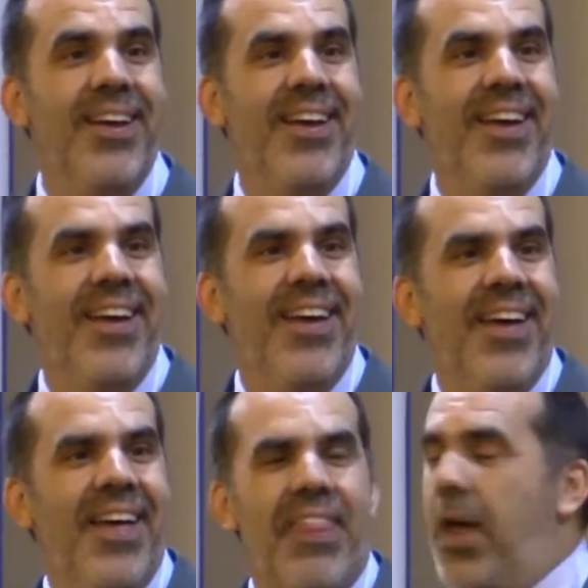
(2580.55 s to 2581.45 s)

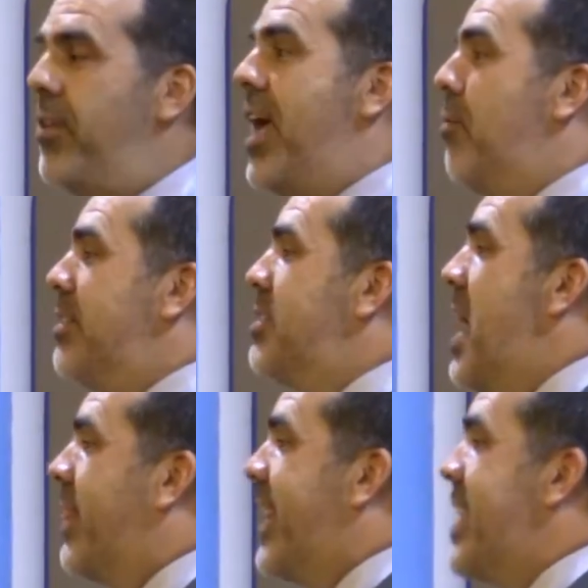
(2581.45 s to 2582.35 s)
Amen. That there is
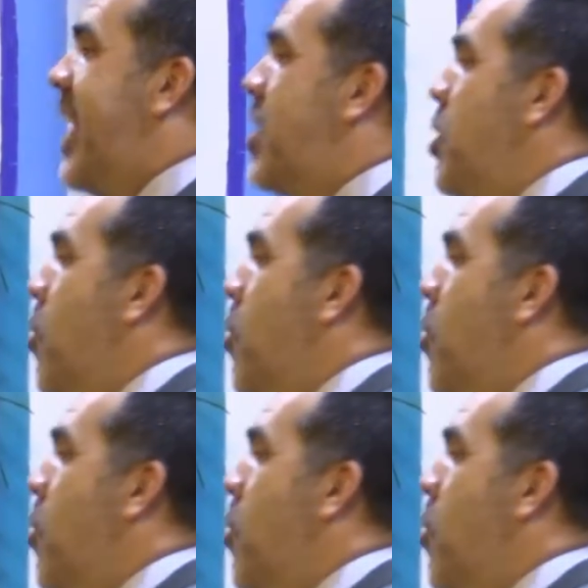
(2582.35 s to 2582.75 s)
nothing that